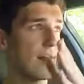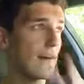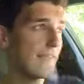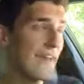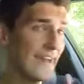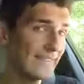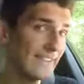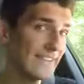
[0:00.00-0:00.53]
on
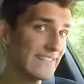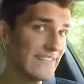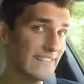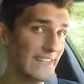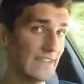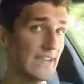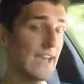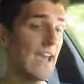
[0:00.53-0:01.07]
that
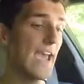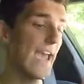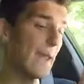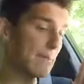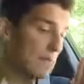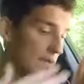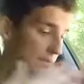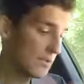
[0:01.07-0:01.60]
listing
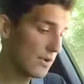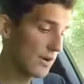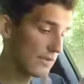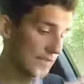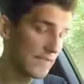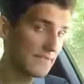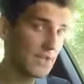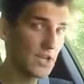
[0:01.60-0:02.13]
and people
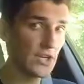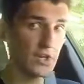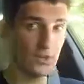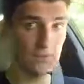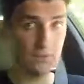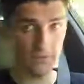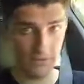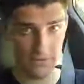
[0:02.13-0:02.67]
are leaving
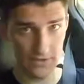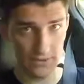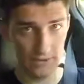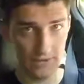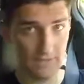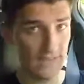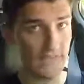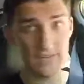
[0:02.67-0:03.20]
good
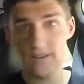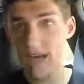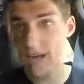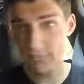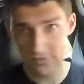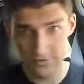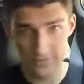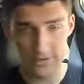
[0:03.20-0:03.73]
reviews and they're
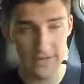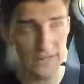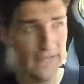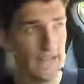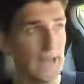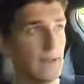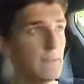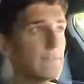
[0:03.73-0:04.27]
not returning
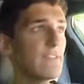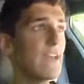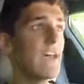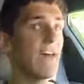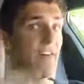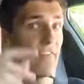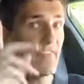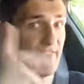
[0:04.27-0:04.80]
the items,
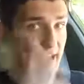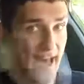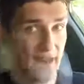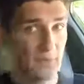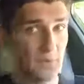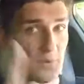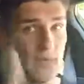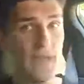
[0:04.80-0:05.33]

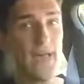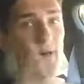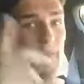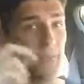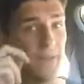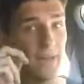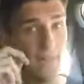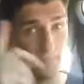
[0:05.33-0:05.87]
that will
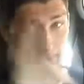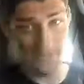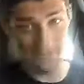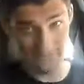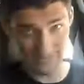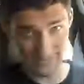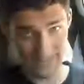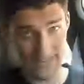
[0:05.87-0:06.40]
help
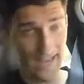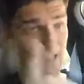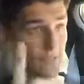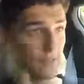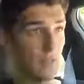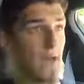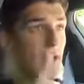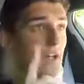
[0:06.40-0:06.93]
immensely
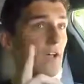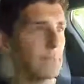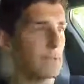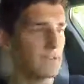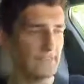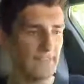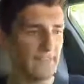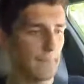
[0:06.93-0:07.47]
as well,
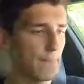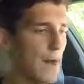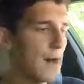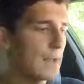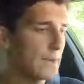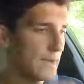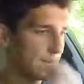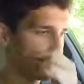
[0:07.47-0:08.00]
because at the
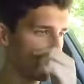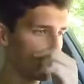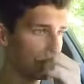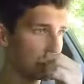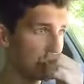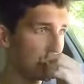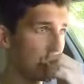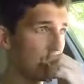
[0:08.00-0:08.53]
bottom, if they
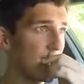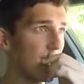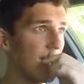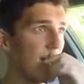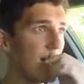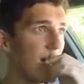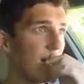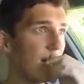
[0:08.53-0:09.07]
see
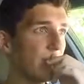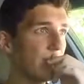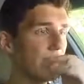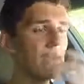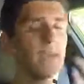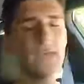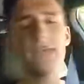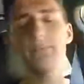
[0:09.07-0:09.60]

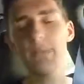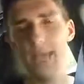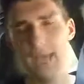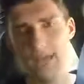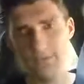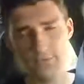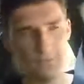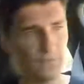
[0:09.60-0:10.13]
eBay
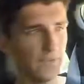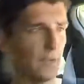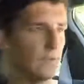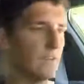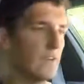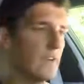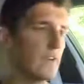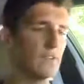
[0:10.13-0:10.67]
has
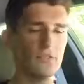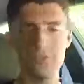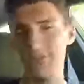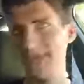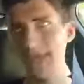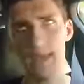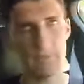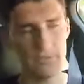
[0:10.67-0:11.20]
reviews, just
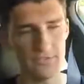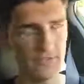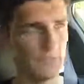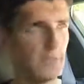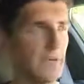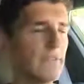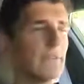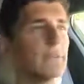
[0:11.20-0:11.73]
like
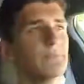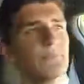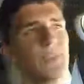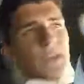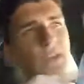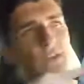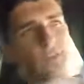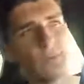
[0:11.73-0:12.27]
Amazon, whatever,
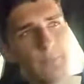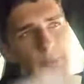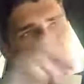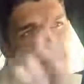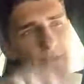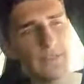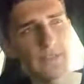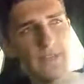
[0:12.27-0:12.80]
so
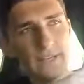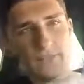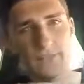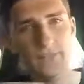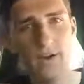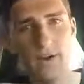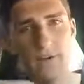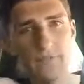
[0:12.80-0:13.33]
people can leave
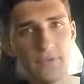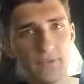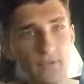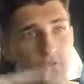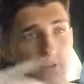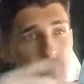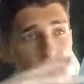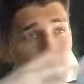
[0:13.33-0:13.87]
star
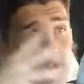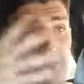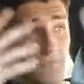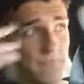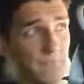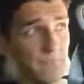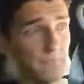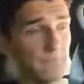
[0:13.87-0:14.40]
reviews. So if you have